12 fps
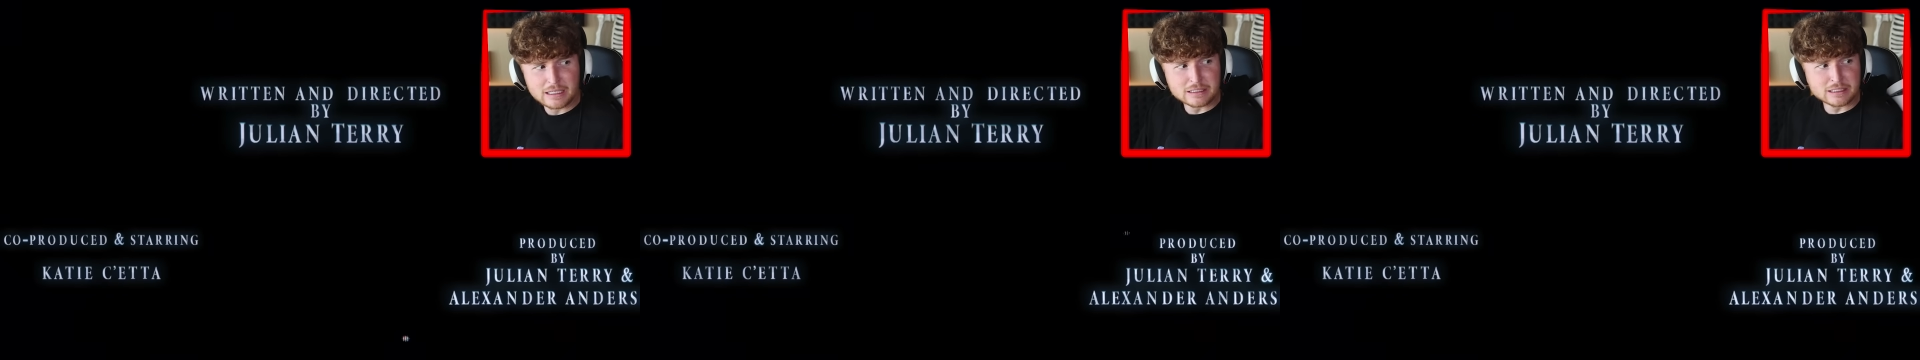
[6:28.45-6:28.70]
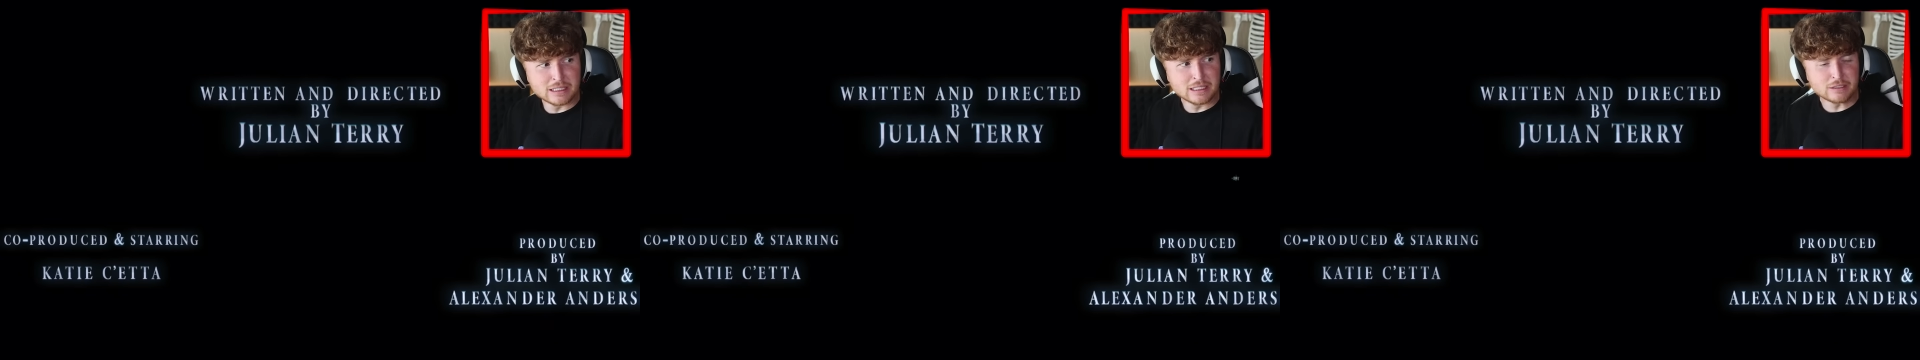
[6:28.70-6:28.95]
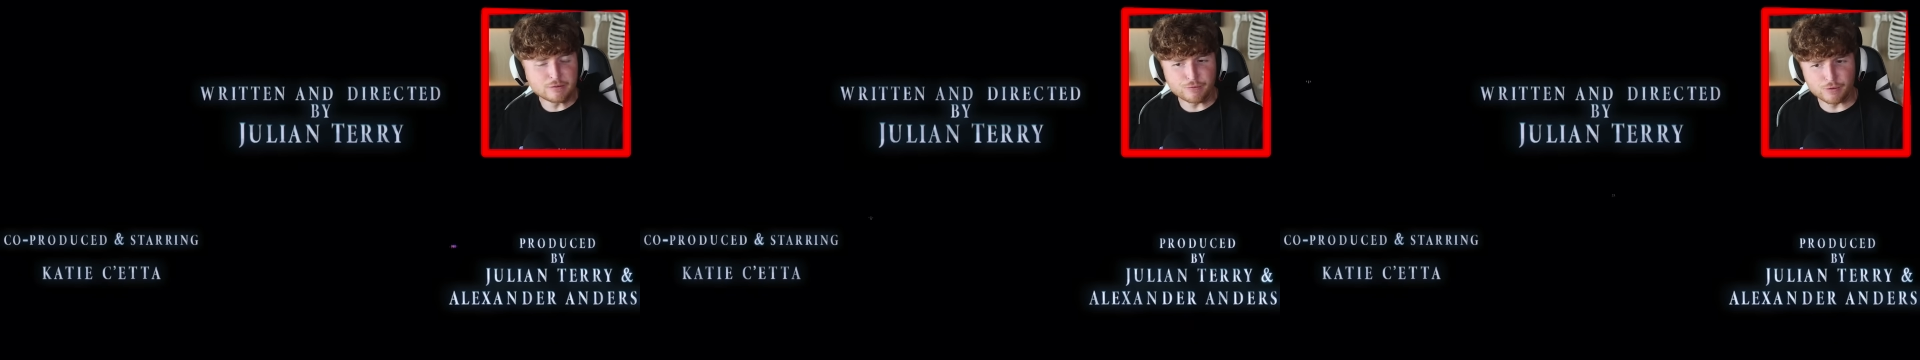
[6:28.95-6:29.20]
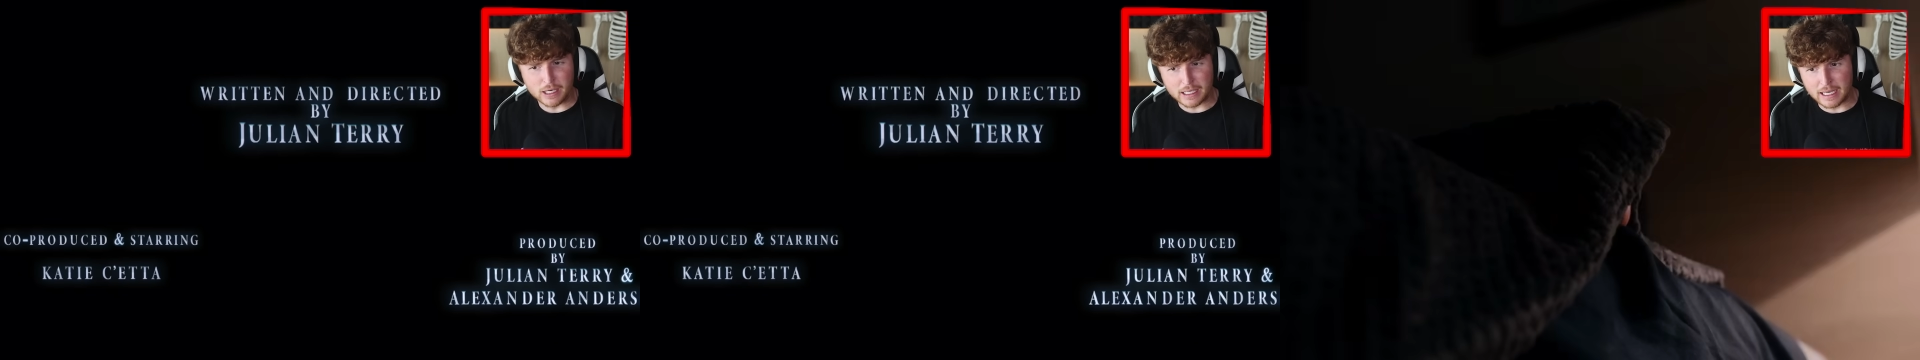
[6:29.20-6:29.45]
She's
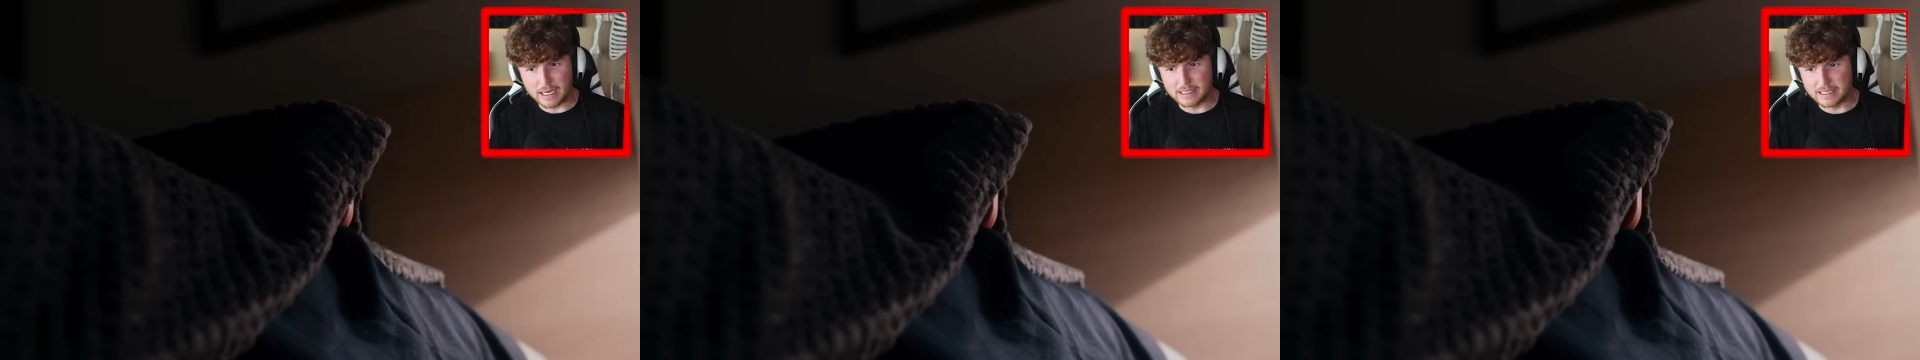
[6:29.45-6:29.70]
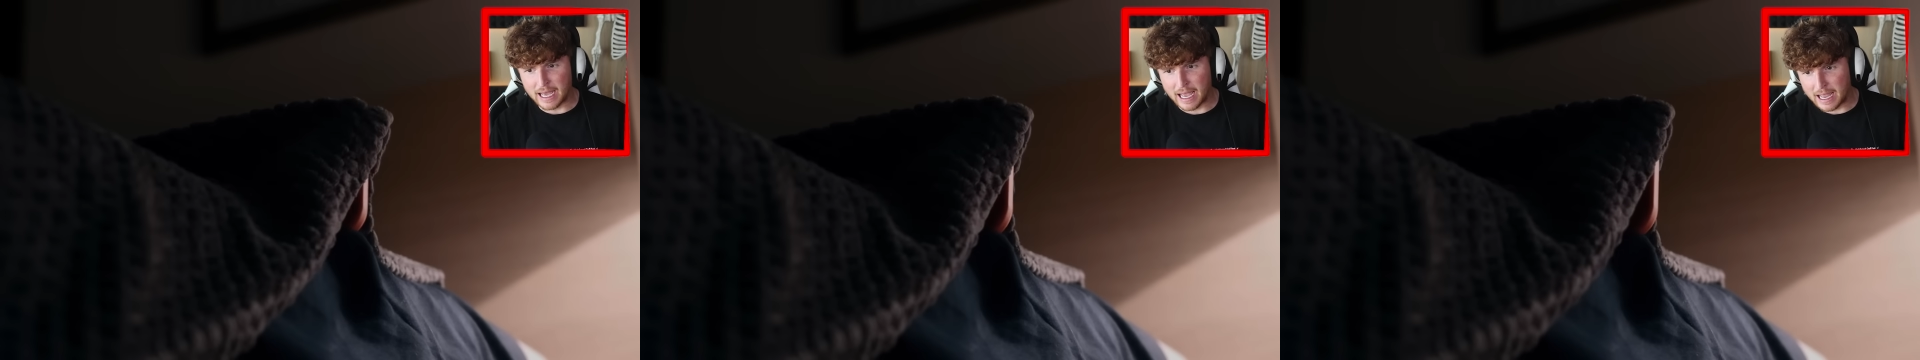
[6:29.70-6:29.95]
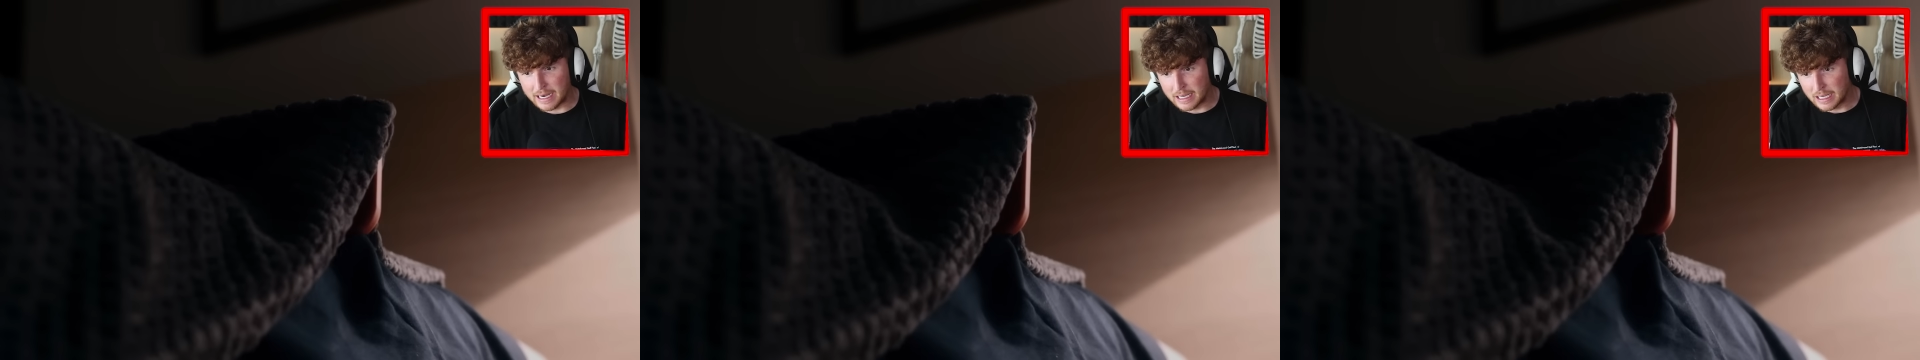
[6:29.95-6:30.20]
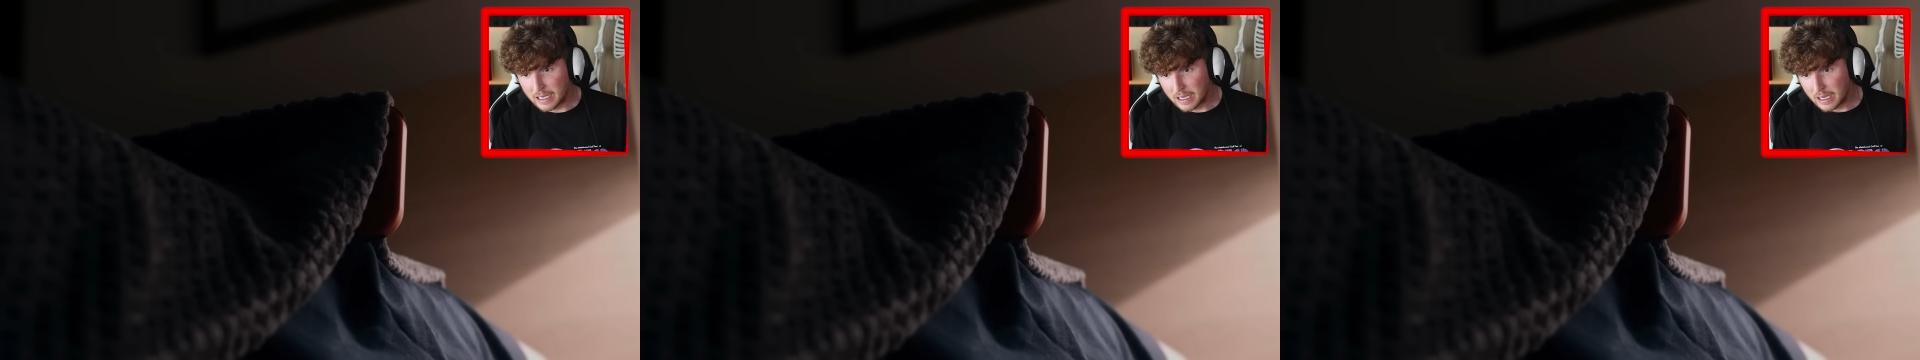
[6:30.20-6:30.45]
freaking dead.